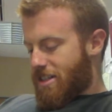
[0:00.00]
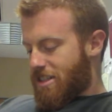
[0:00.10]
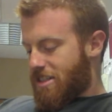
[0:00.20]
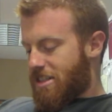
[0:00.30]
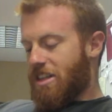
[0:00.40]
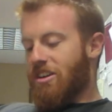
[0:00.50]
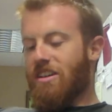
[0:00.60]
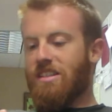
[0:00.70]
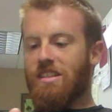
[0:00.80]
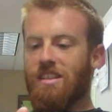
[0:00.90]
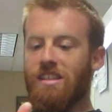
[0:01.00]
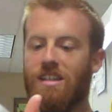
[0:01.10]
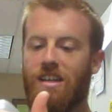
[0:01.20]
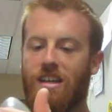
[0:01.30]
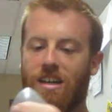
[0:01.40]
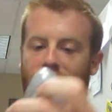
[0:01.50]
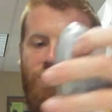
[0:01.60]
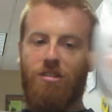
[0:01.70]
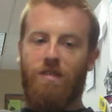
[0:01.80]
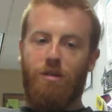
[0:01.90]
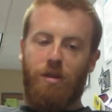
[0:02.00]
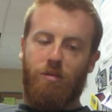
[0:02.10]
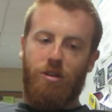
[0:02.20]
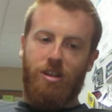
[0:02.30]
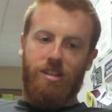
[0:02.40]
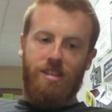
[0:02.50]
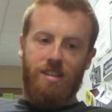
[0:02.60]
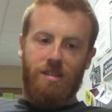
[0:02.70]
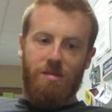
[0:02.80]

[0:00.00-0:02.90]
It's interesting. I don't know if it really works.